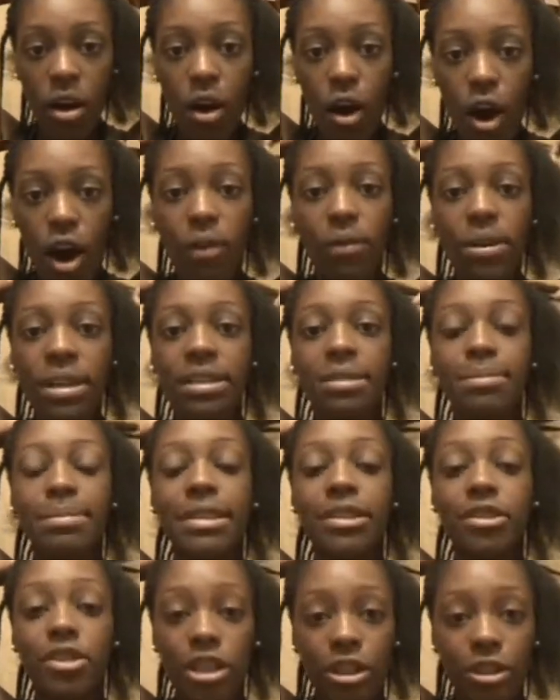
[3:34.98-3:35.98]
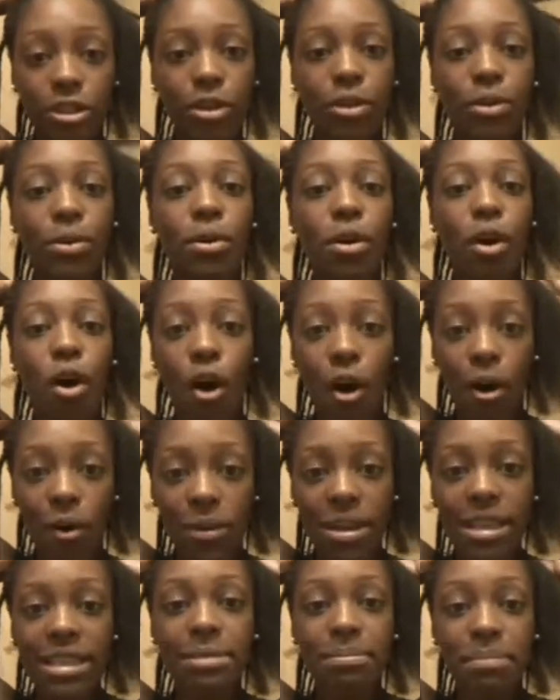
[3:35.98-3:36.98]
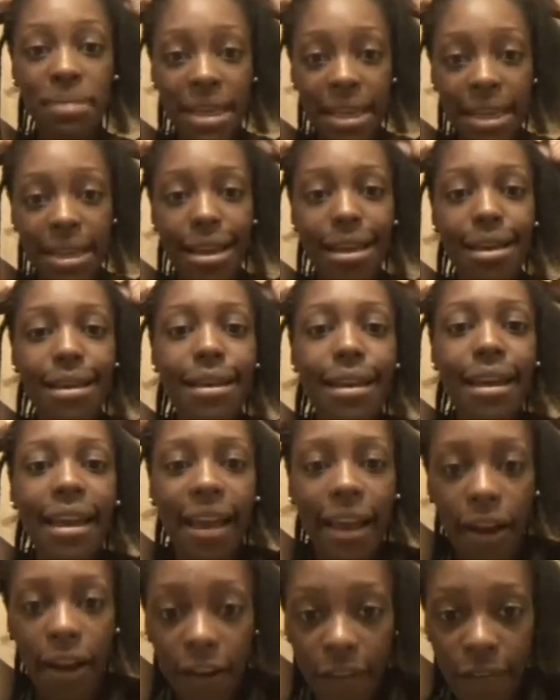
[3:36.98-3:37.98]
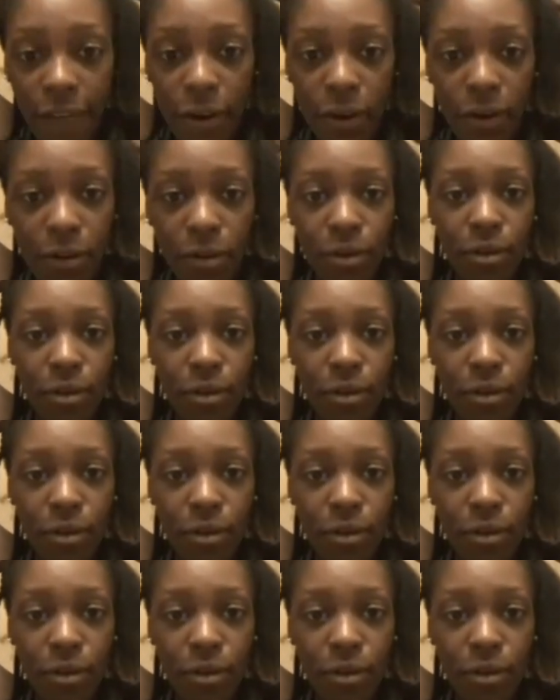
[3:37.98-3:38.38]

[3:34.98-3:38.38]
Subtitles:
always be gentle, always be careful.